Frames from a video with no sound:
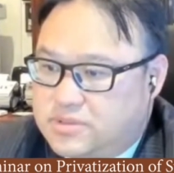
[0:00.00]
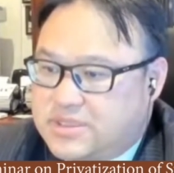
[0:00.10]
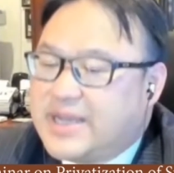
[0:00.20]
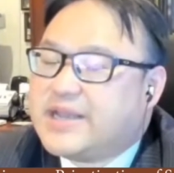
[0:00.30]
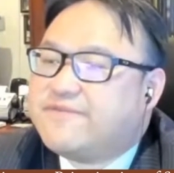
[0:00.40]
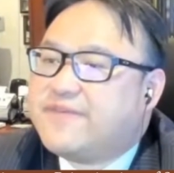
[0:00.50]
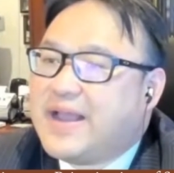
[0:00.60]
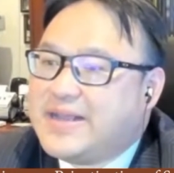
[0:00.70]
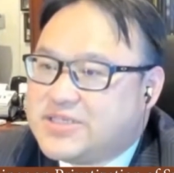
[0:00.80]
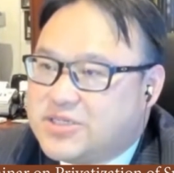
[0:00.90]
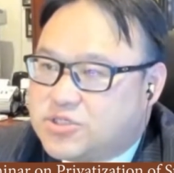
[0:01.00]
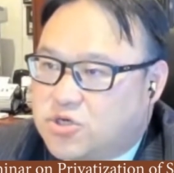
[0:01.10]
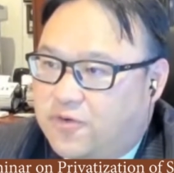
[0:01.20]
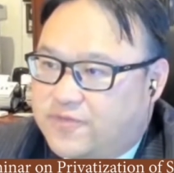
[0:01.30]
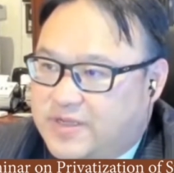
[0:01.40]
take advantage
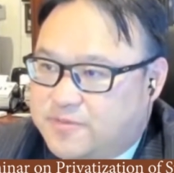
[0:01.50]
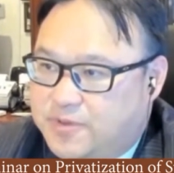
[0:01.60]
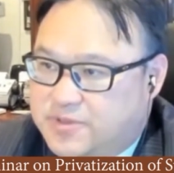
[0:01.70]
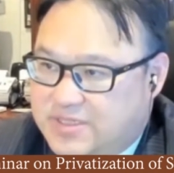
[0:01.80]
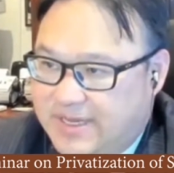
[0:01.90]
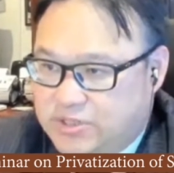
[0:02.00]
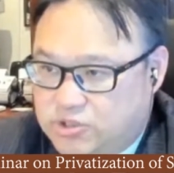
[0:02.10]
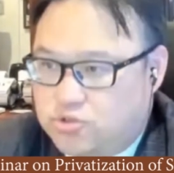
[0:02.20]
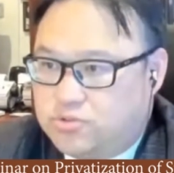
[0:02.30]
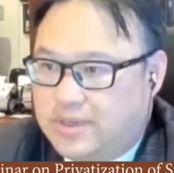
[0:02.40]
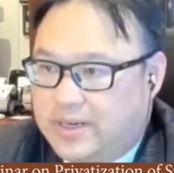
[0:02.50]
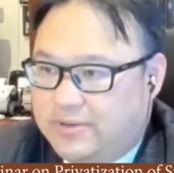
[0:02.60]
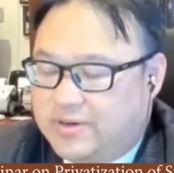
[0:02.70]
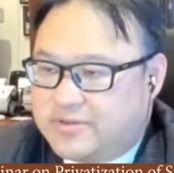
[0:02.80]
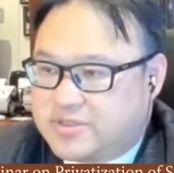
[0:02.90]
of this potential
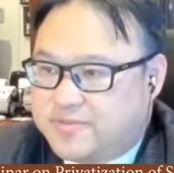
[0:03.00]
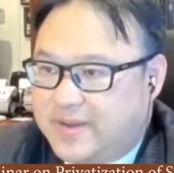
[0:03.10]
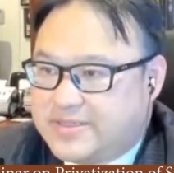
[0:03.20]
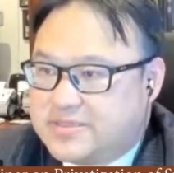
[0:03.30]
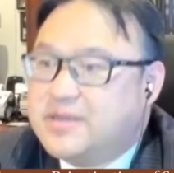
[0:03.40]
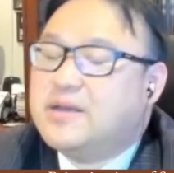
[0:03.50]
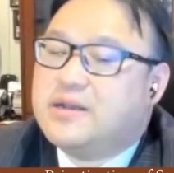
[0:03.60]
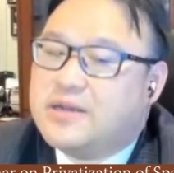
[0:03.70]
area of space,